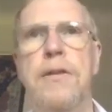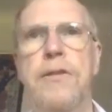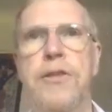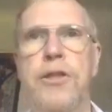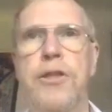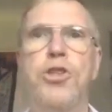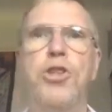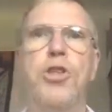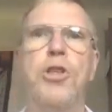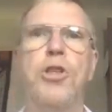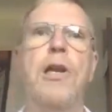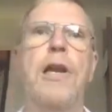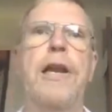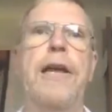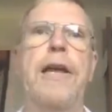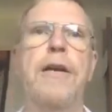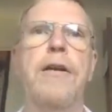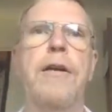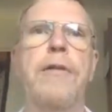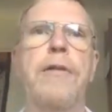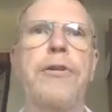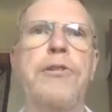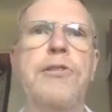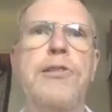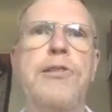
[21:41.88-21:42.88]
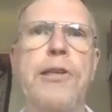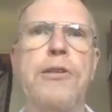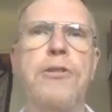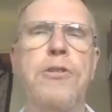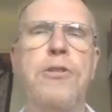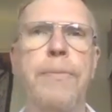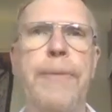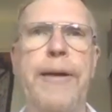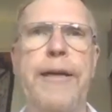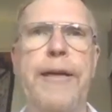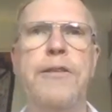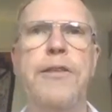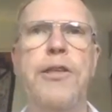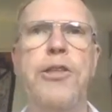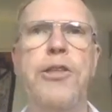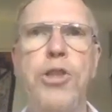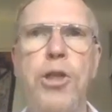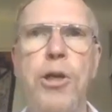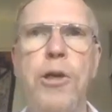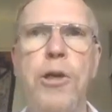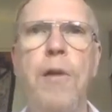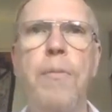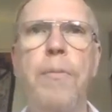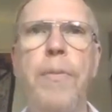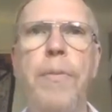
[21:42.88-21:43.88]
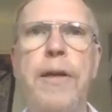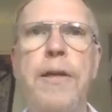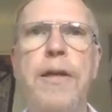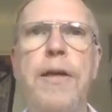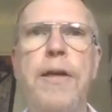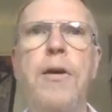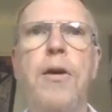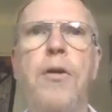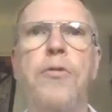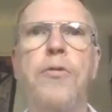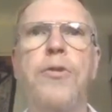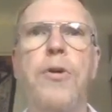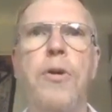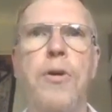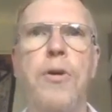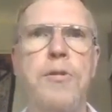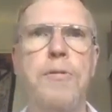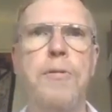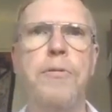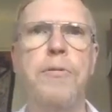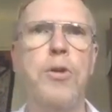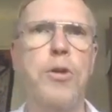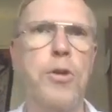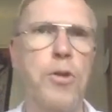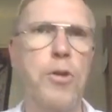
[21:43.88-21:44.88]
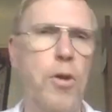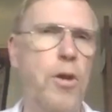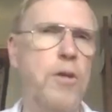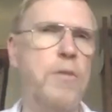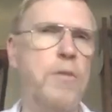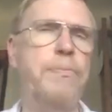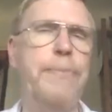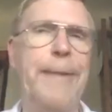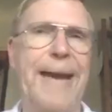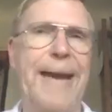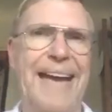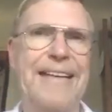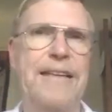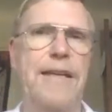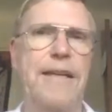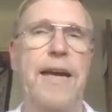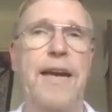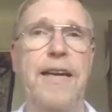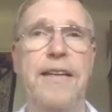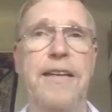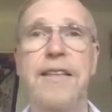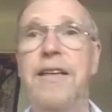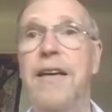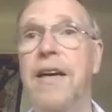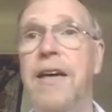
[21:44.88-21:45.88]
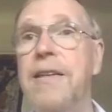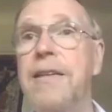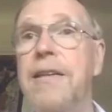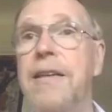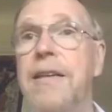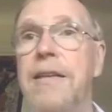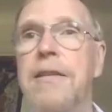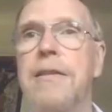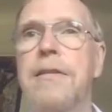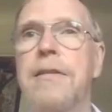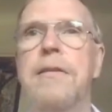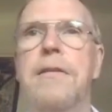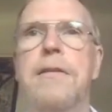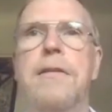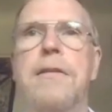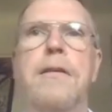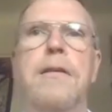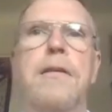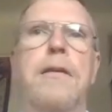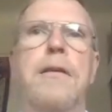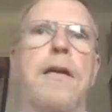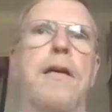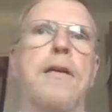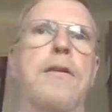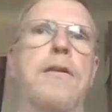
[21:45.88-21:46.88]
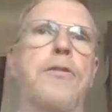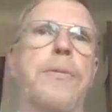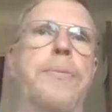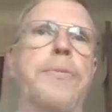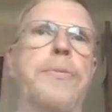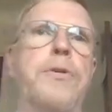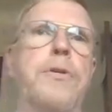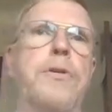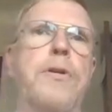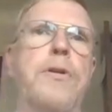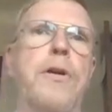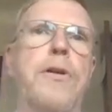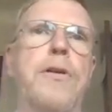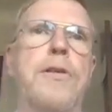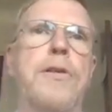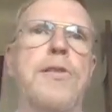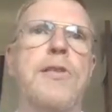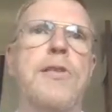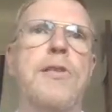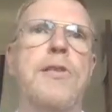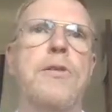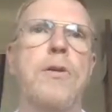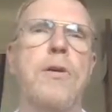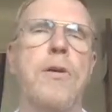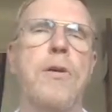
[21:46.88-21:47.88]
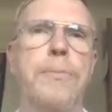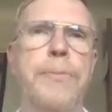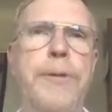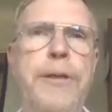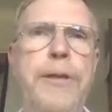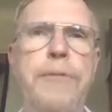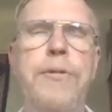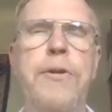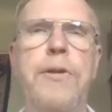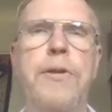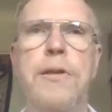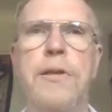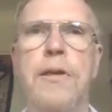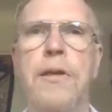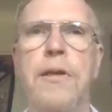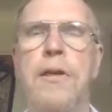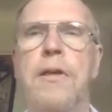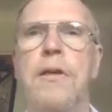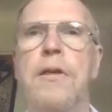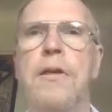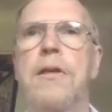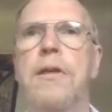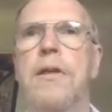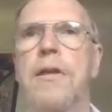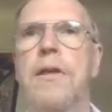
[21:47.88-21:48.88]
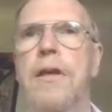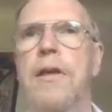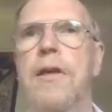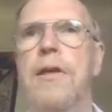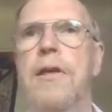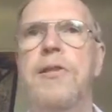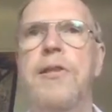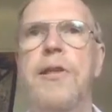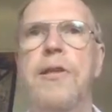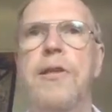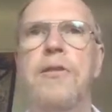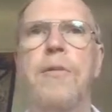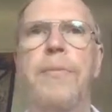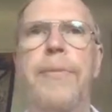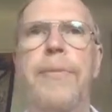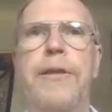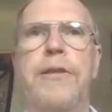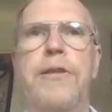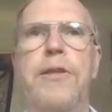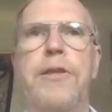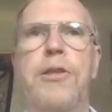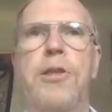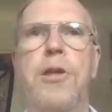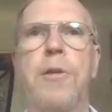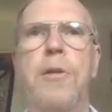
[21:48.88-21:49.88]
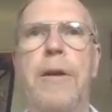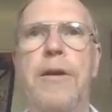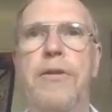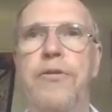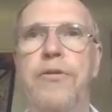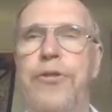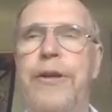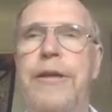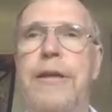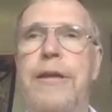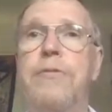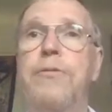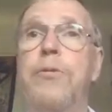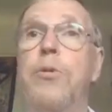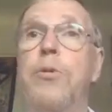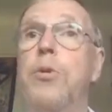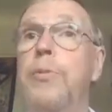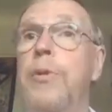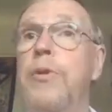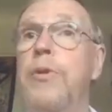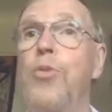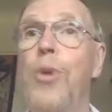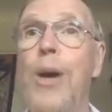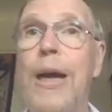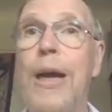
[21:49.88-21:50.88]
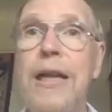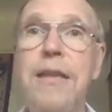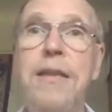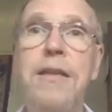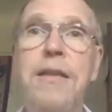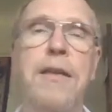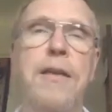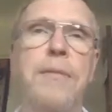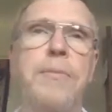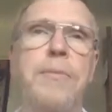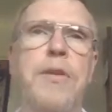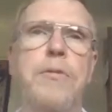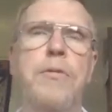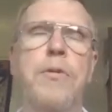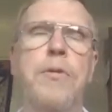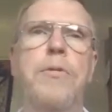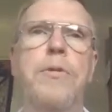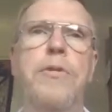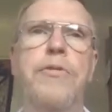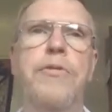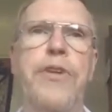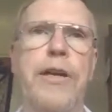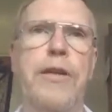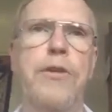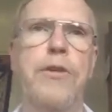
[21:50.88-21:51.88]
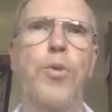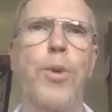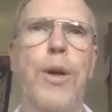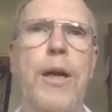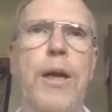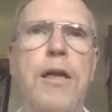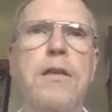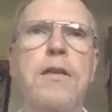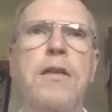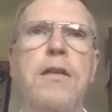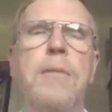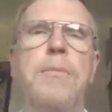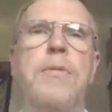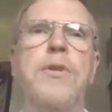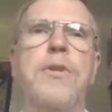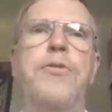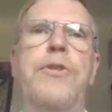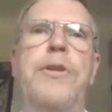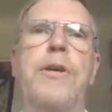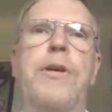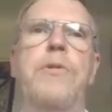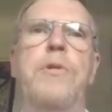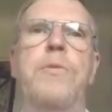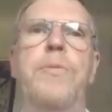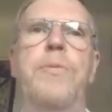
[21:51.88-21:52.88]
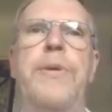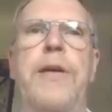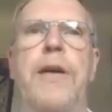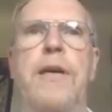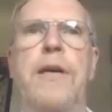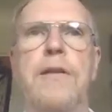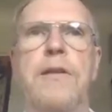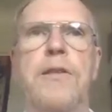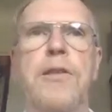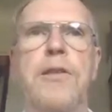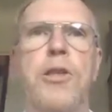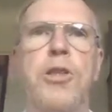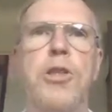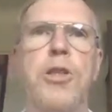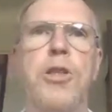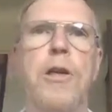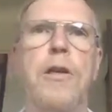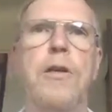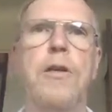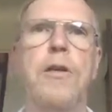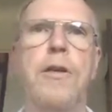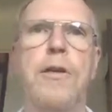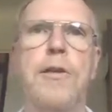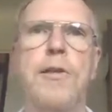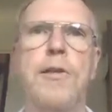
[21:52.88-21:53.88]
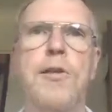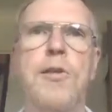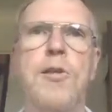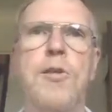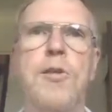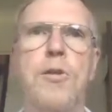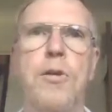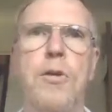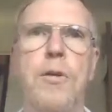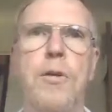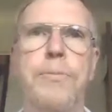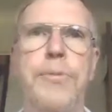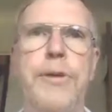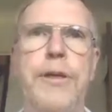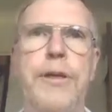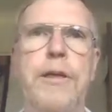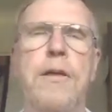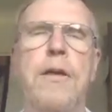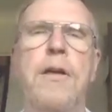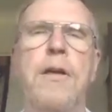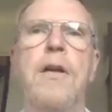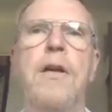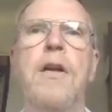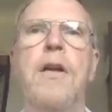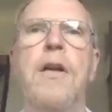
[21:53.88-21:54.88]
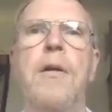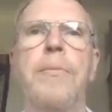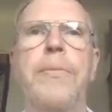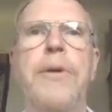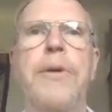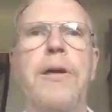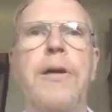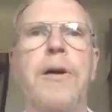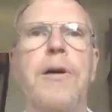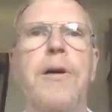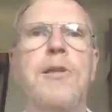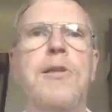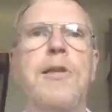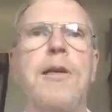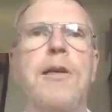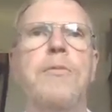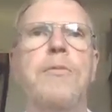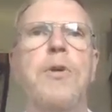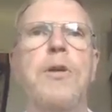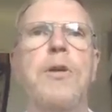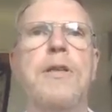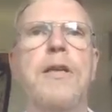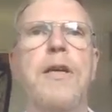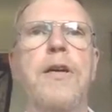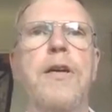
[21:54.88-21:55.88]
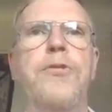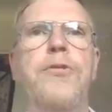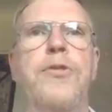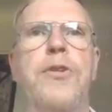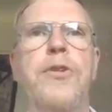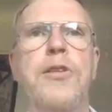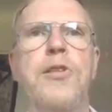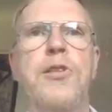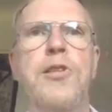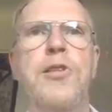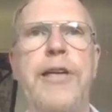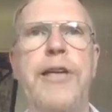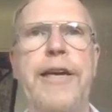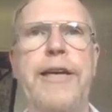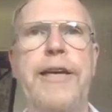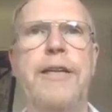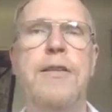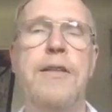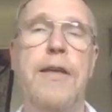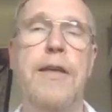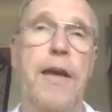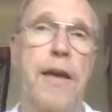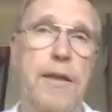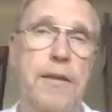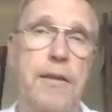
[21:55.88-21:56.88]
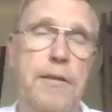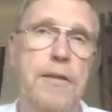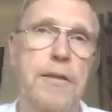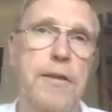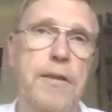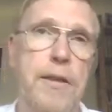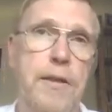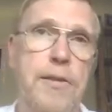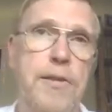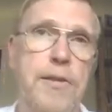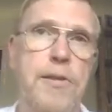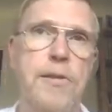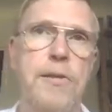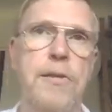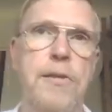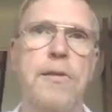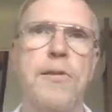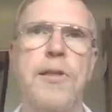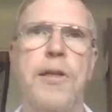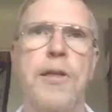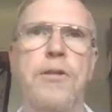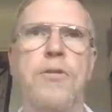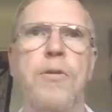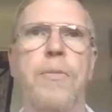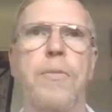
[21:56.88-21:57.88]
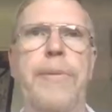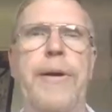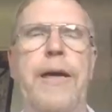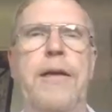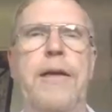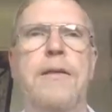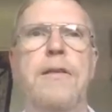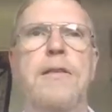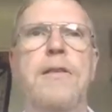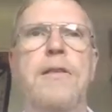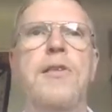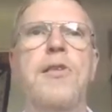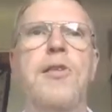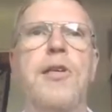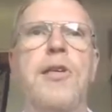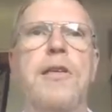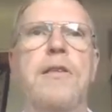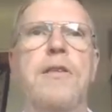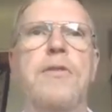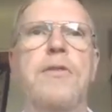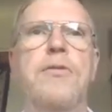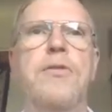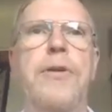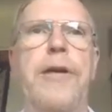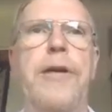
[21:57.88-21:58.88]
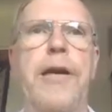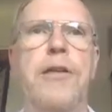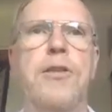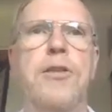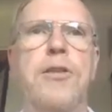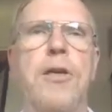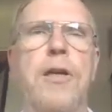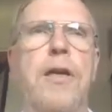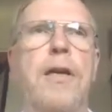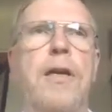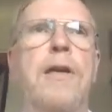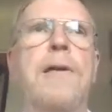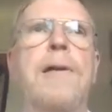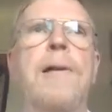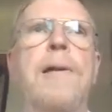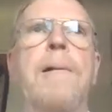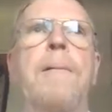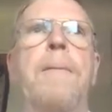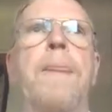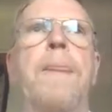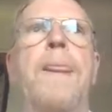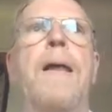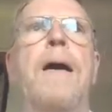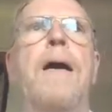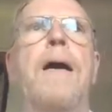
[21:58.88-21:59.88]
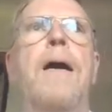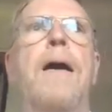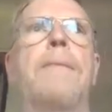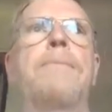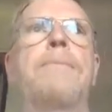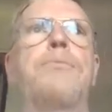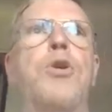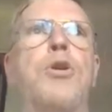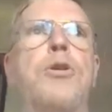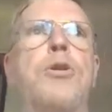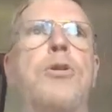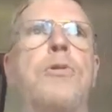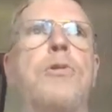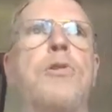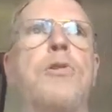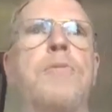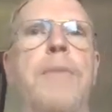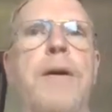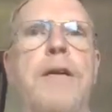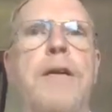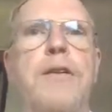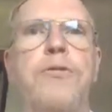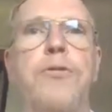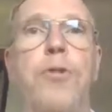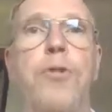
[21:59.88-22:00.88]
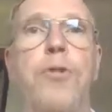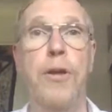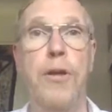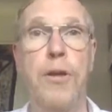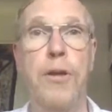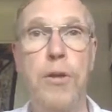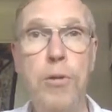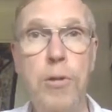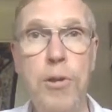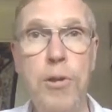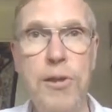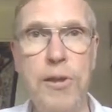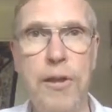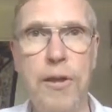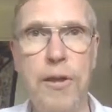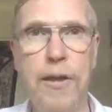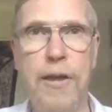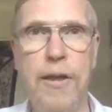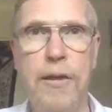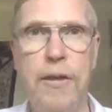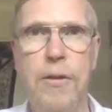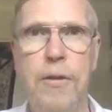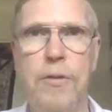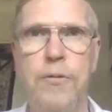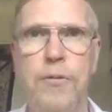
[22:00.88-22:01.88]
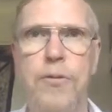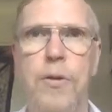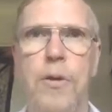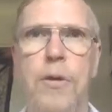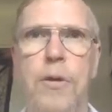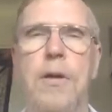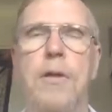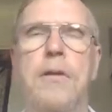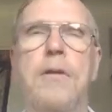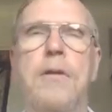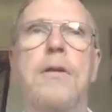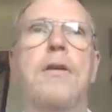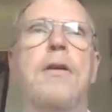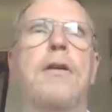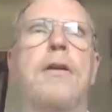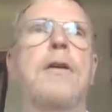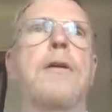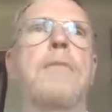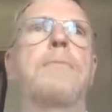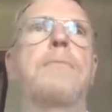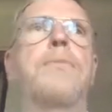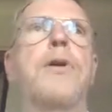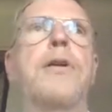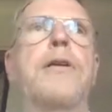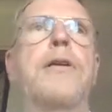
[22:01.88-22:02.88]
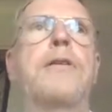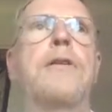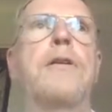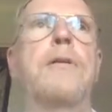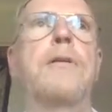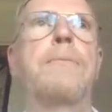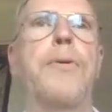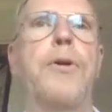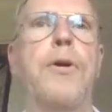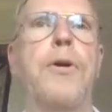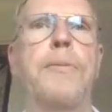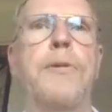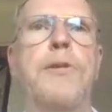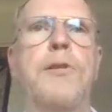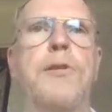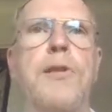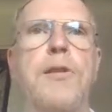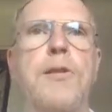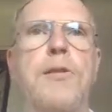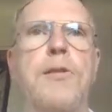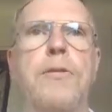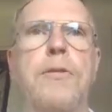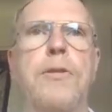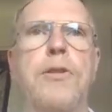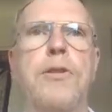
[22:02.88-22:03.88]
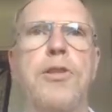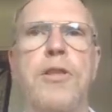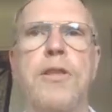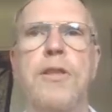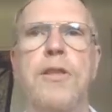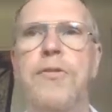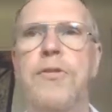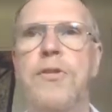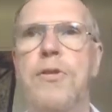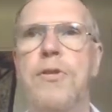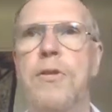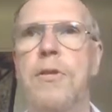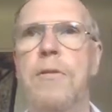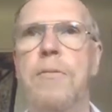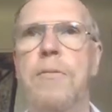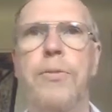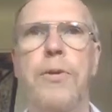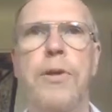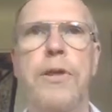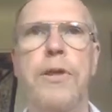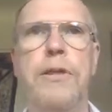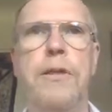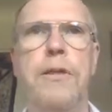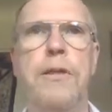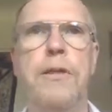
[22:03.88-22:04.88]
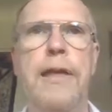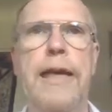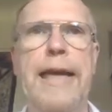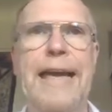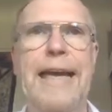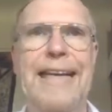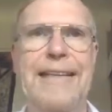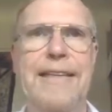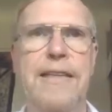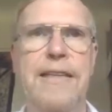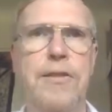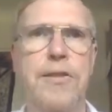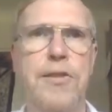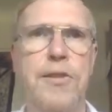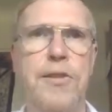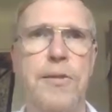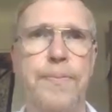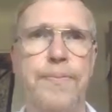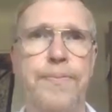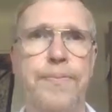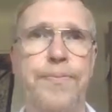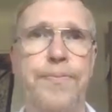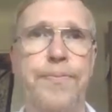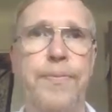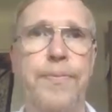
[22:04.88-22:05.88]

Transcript: digital era with central bank digital money, of course, we would not ban any other cryptocurrency to compete with the central bank digital money. In fact, it would be welcome. It would be very welcome if there would be other digital currencies to compete, because that would give the state and its central bank an incentive to actually produce money the user and not for political purposes to achieve certain political ends.